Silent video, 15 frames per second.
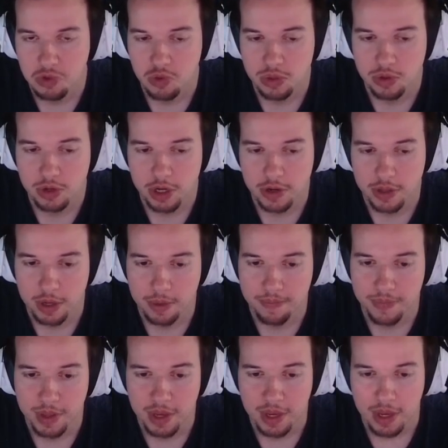cool little card there.
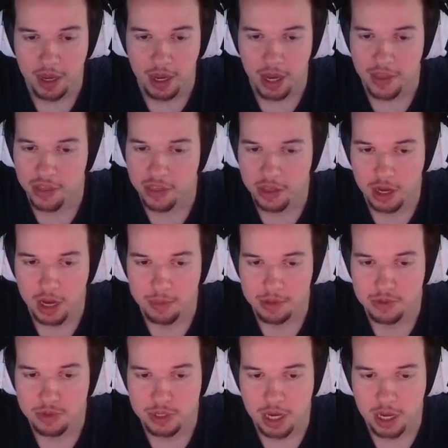And then the
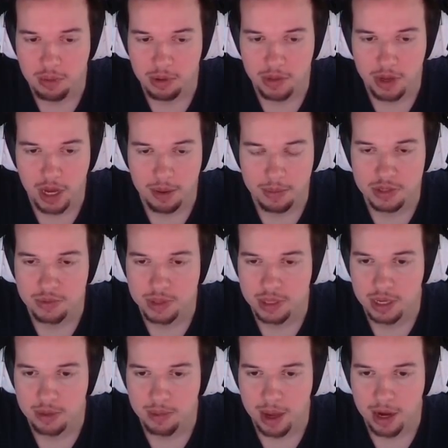commons, we'll talk about the commons when
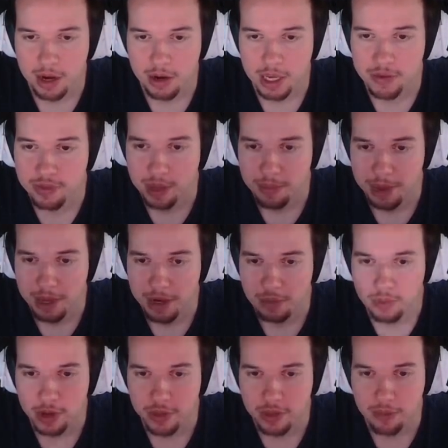they matter, if they matter,
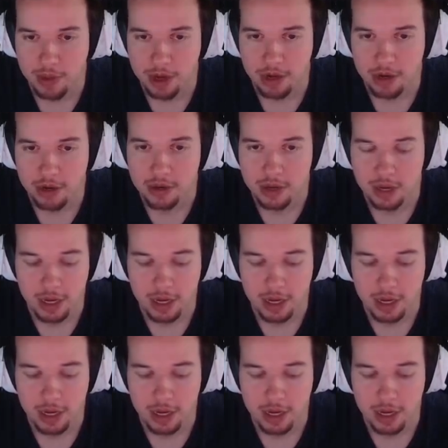where they matter.